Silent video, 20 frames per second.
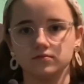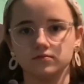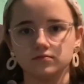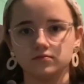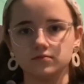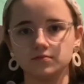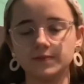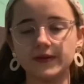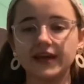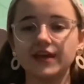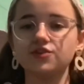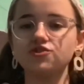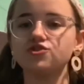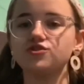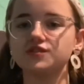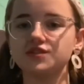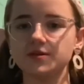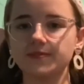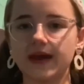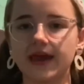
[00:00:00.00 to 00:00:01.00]
pick and
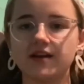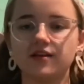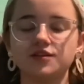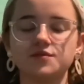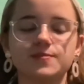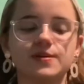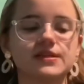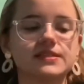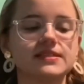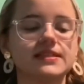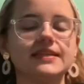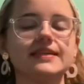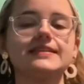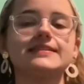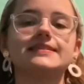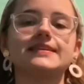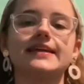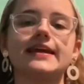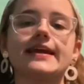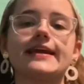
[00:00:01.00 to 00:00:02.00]
choose your battles. Personally,
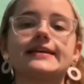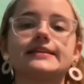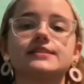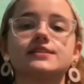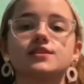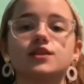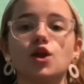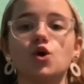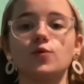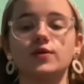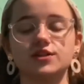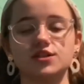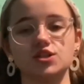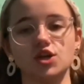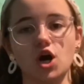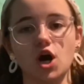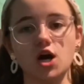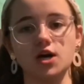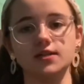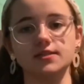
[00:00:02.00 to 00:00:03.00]
sing slower
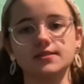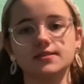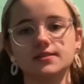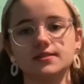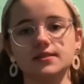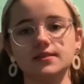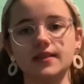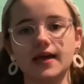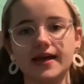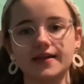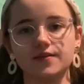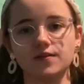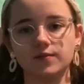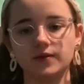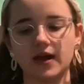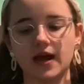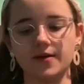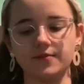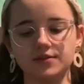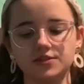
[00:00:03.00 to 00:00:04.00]
songs. That's what
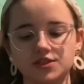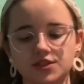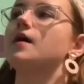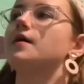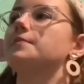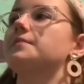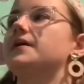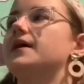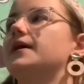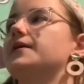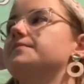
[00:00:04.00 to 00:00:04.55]
I would do. But